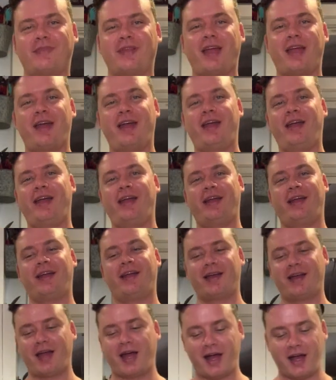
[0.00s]
Hey,
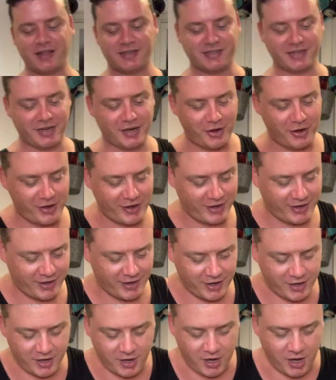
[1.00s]
how's it going?
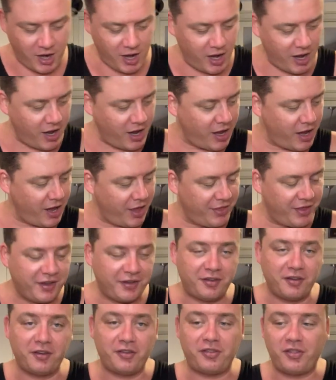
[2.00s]

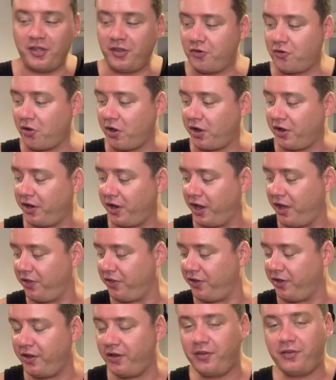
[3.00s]
This is the Drunken
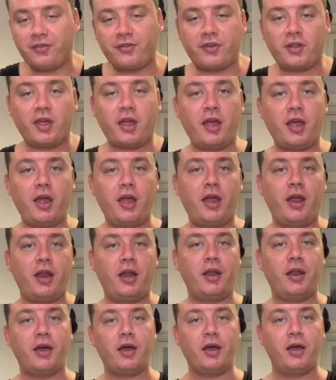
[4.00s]
Atheist,
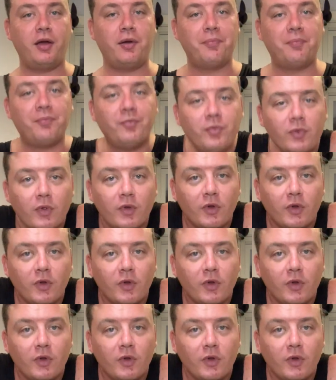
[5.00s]
and I'm